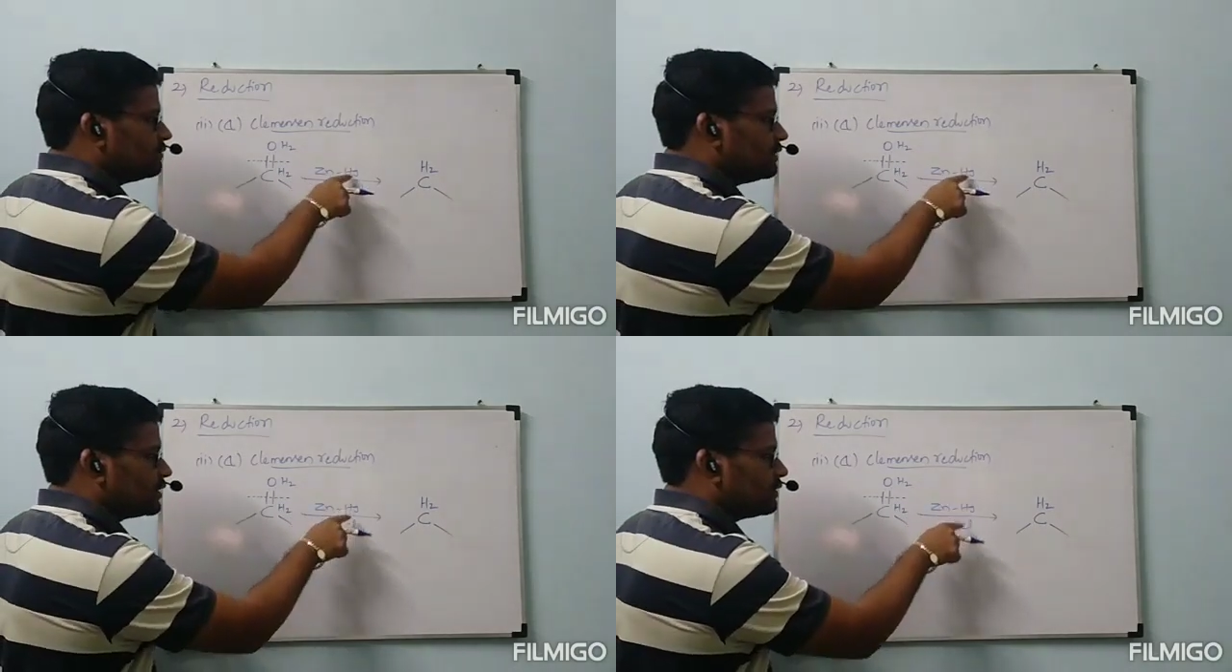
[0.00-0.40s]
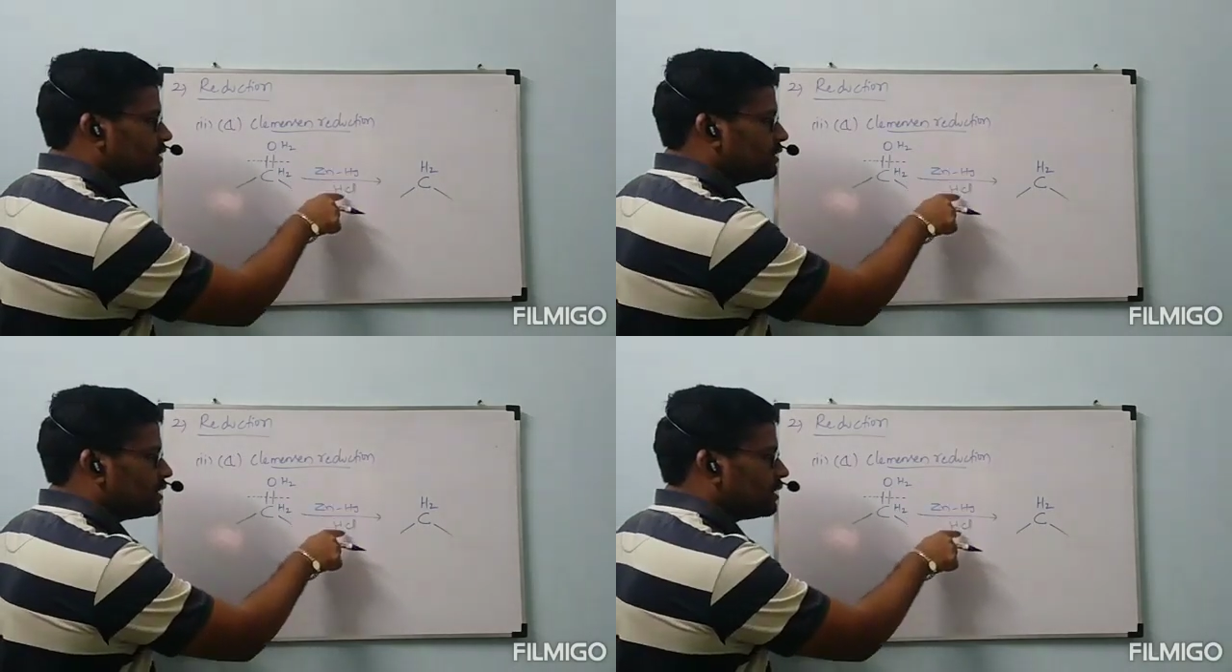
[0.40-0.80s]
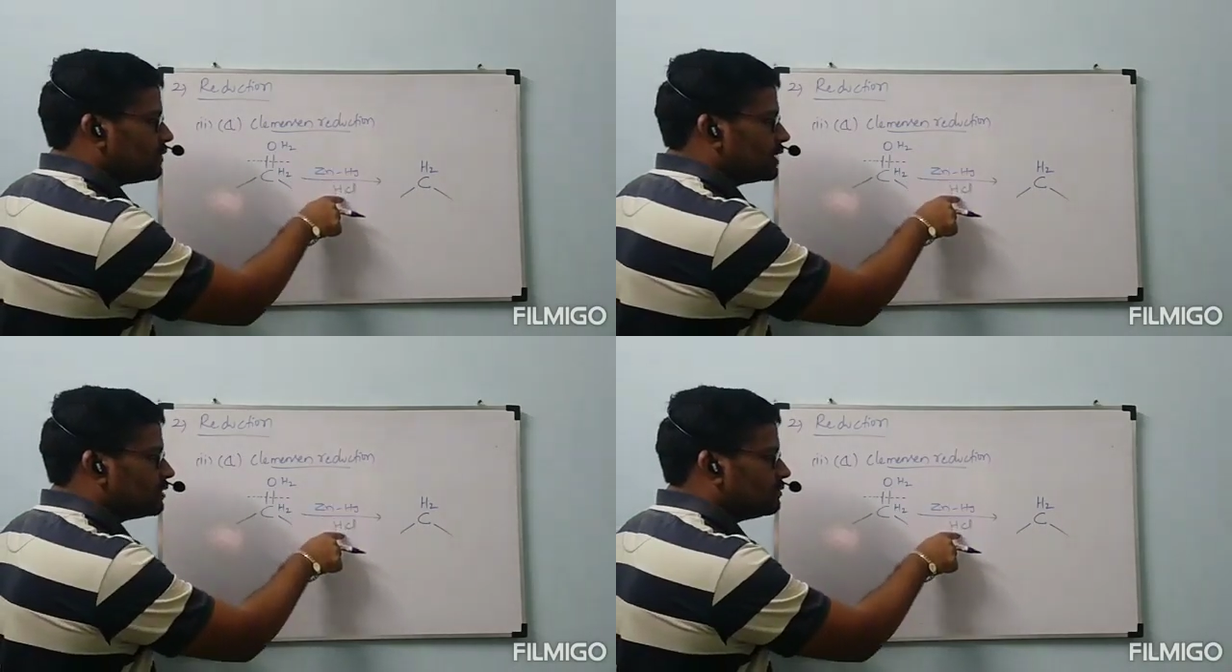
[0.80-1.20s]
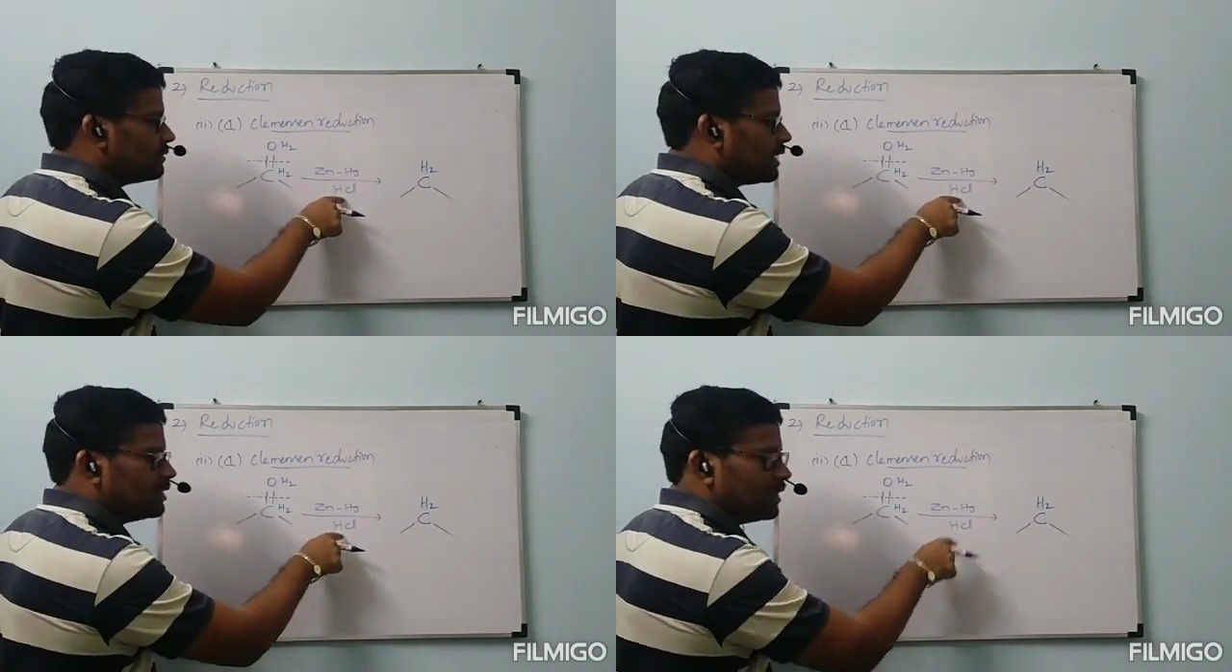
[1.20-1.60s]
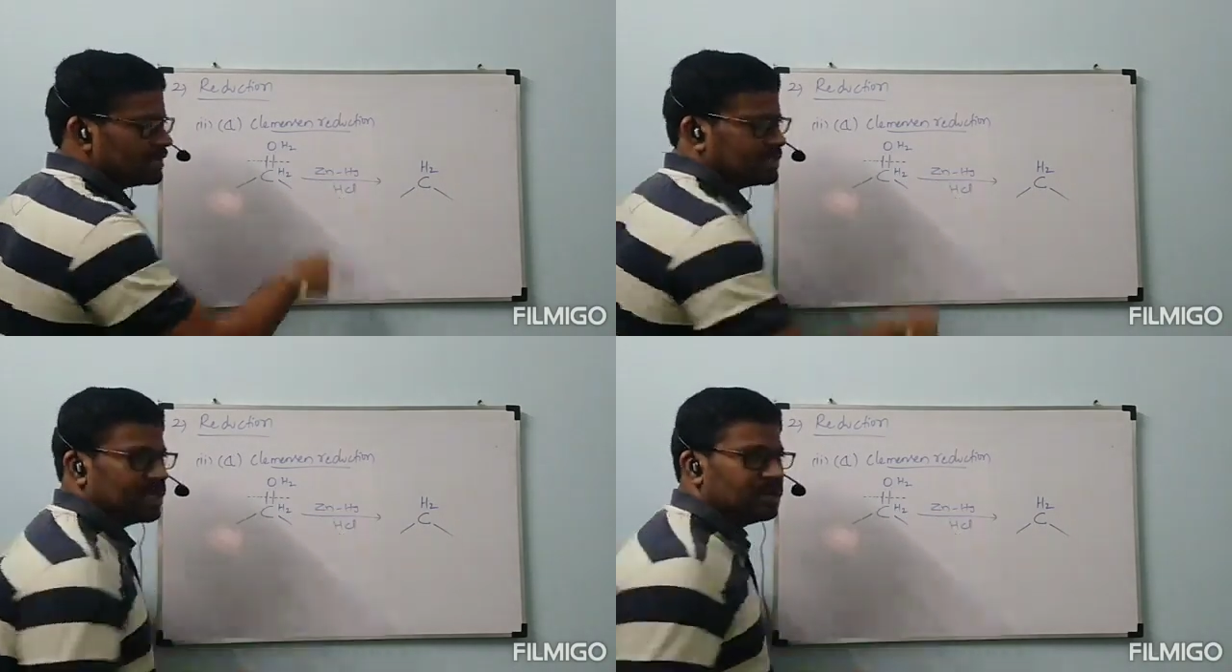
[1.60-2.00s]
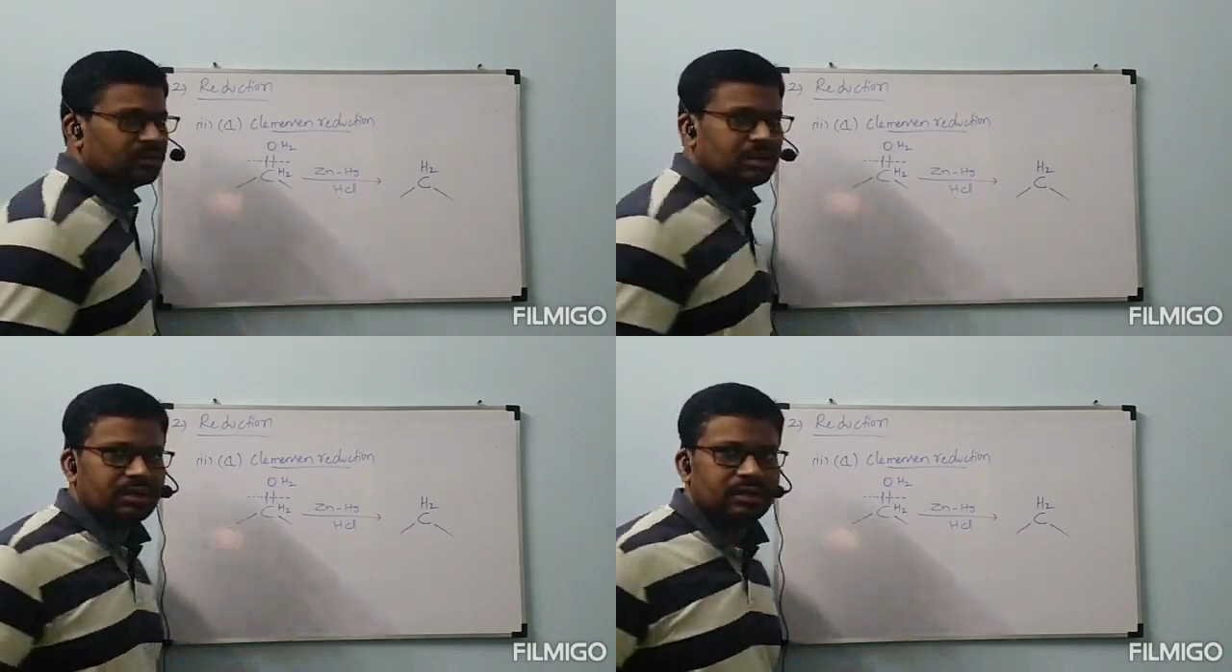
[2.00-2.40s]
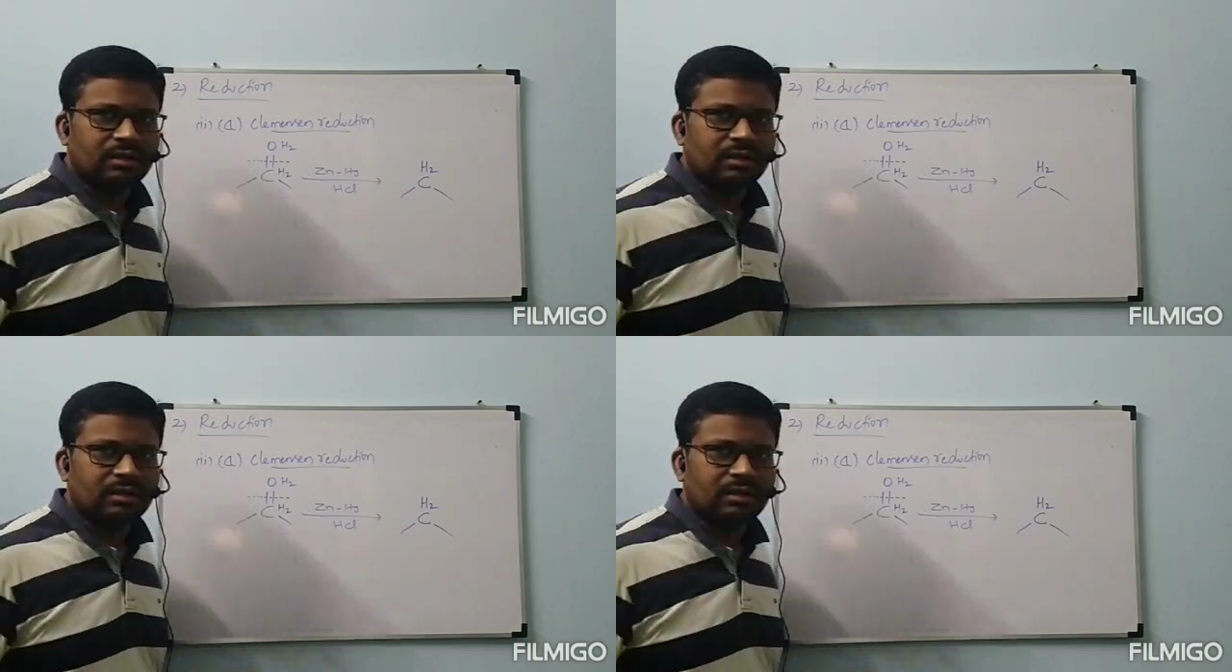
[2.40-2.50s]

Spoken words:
mercury amalgam and HCl only.